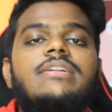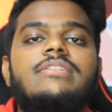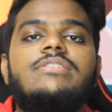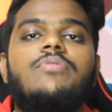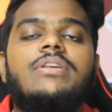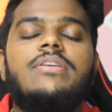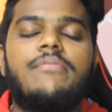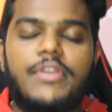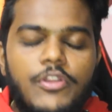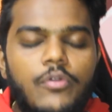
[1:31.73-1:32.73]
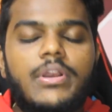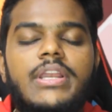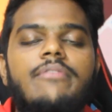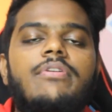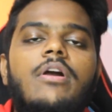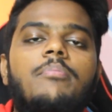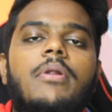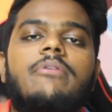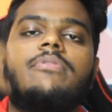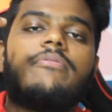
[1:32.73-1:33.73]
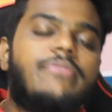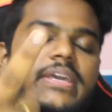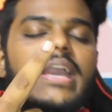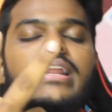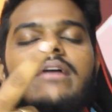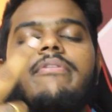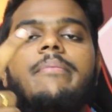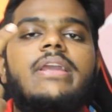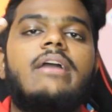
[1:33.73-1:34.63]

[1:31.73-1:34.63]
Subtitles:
I just want to say, if you're new and if you're not part of the V-Gang Life family,